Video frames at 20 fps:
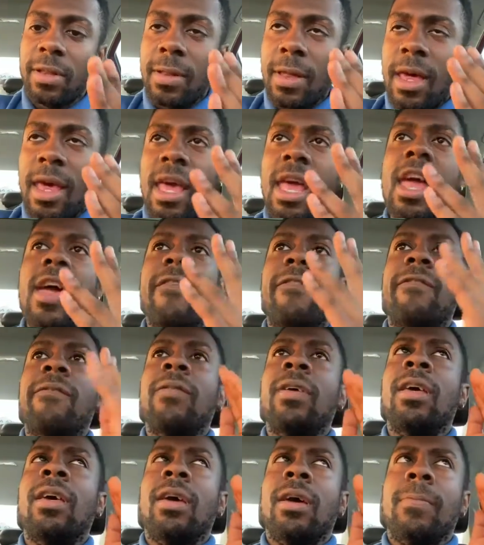if
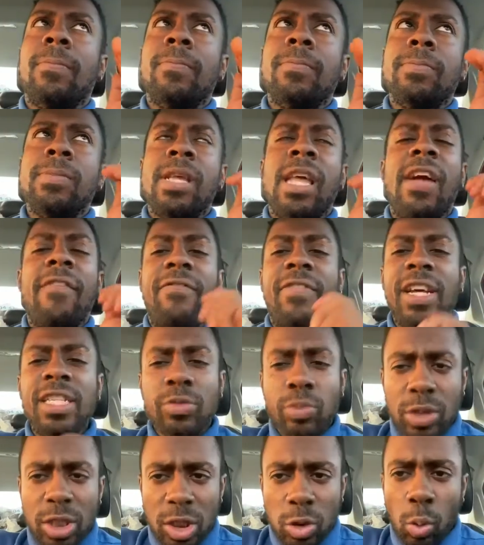this
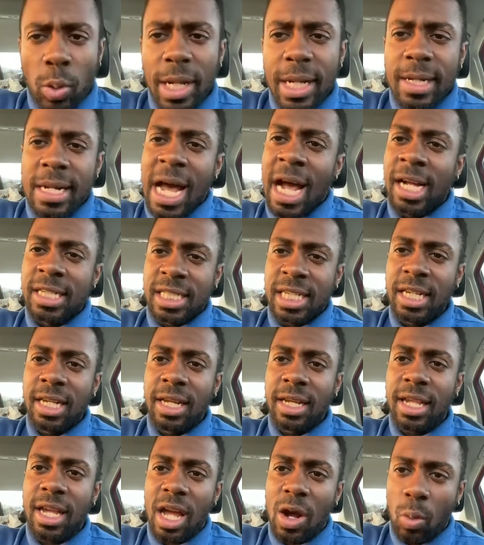was 2019
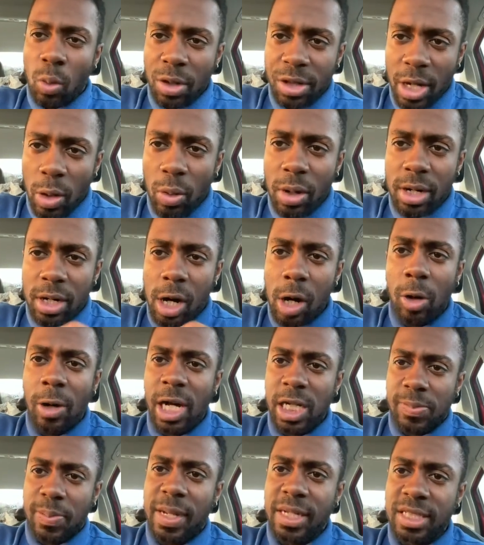again, where there were no
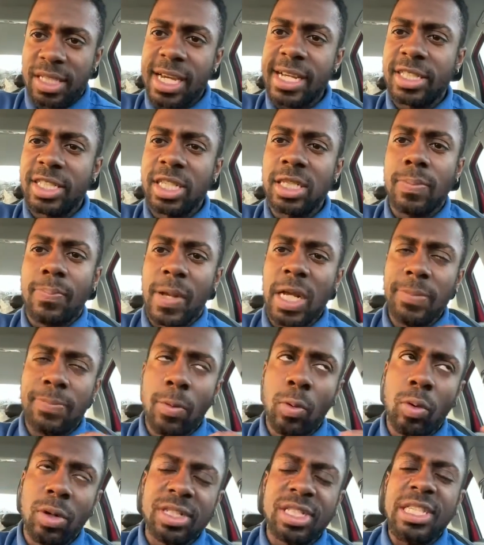expectations. People
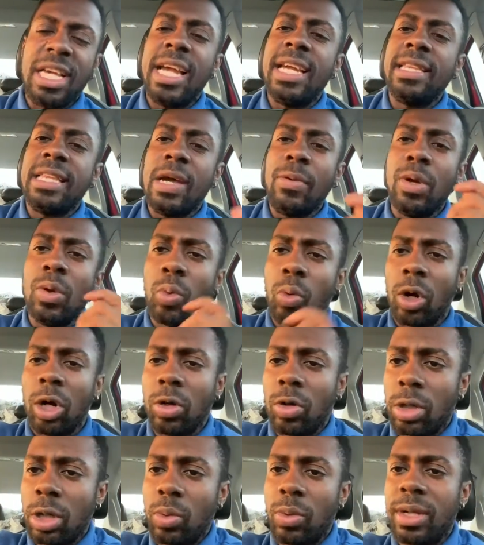were saying that we weren't
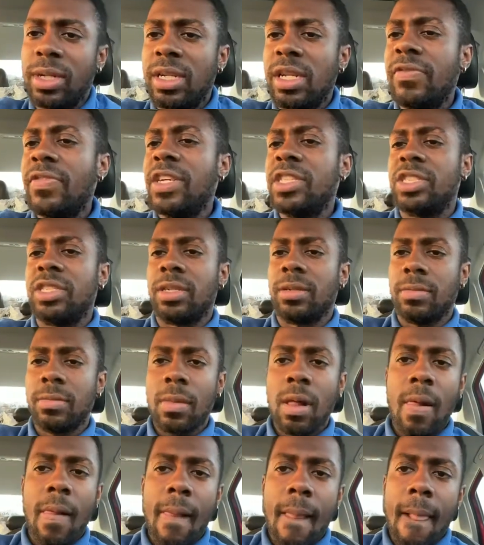going to win a division.
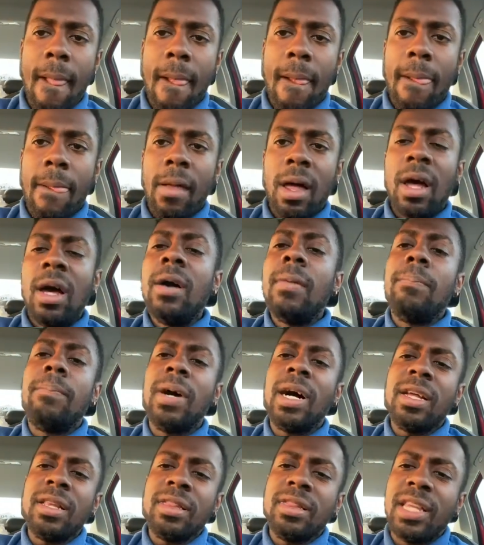
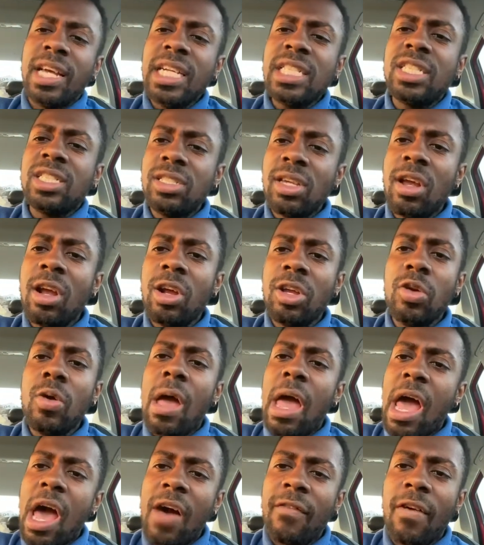But this year, you
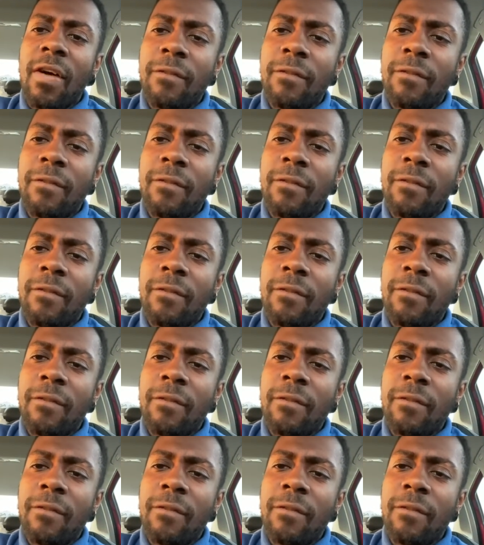have